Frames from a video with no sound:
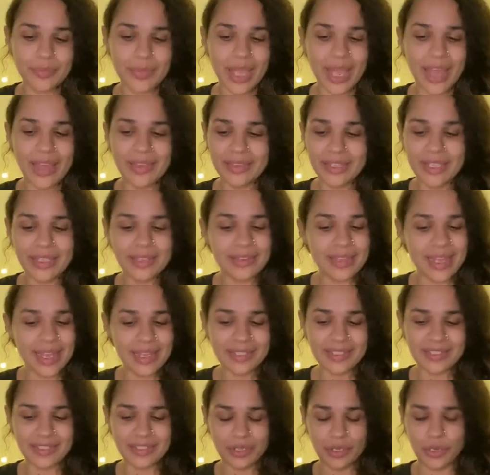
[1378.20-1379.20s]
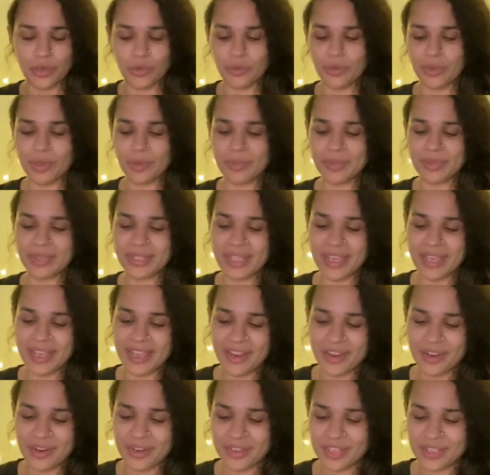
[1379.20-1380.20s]
I think that's still up in the
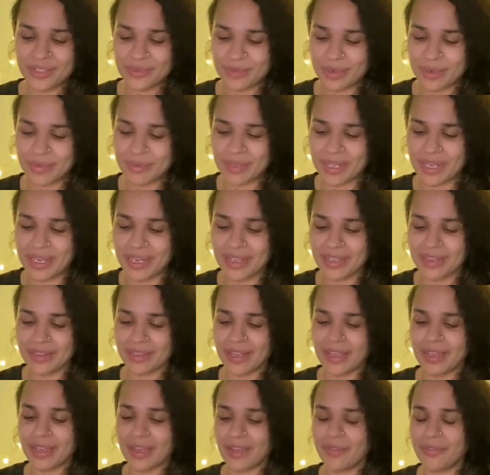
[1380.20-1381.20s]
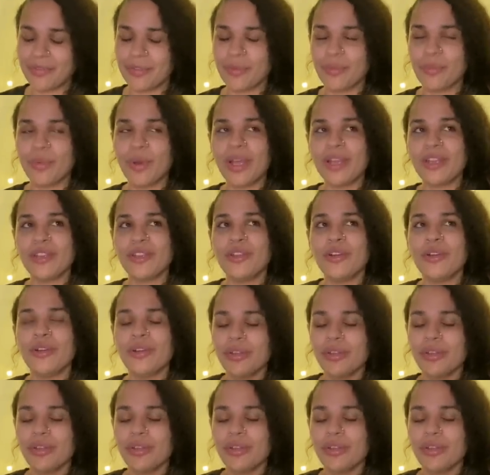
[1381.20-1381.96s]
air. That's what I'm getting. Like, but you're